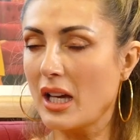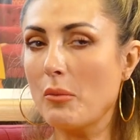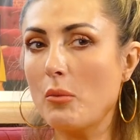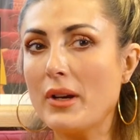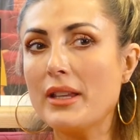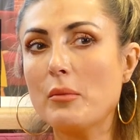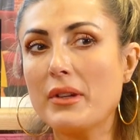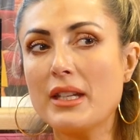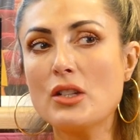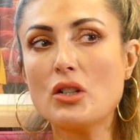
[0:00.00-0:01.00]
So. And
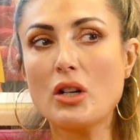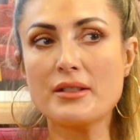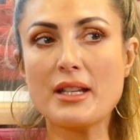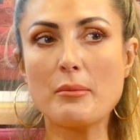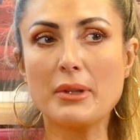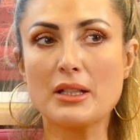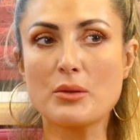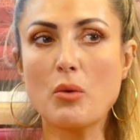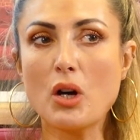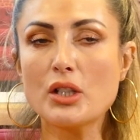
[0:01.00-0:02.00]
within your content
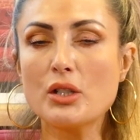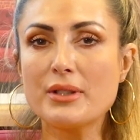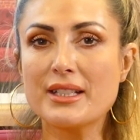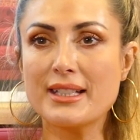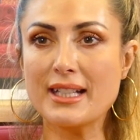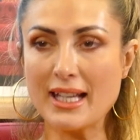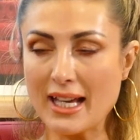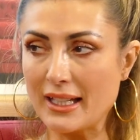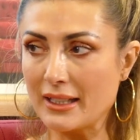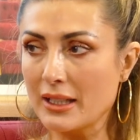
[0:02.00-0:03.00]
pillars, what are you
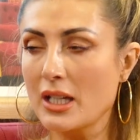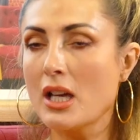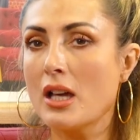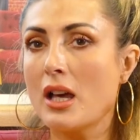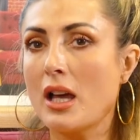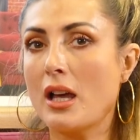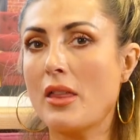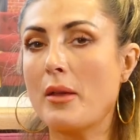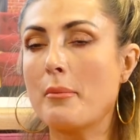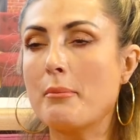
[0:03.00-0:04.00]
seeing
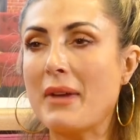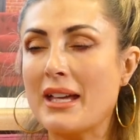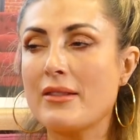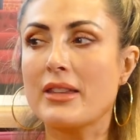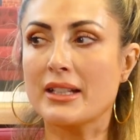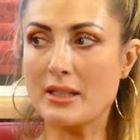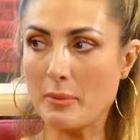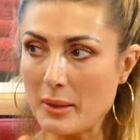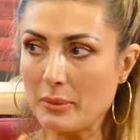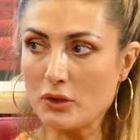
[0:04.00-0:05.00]
the main things
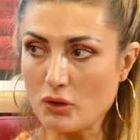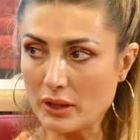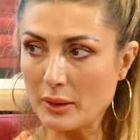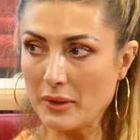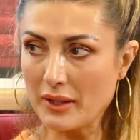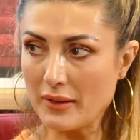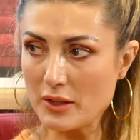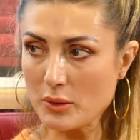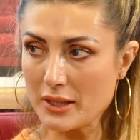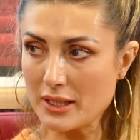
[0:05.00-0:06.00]
that people are struggling with in their
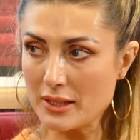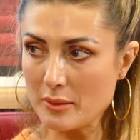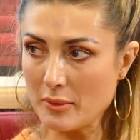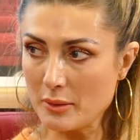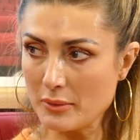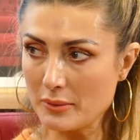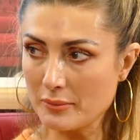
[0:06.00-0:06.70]
20s at the moment?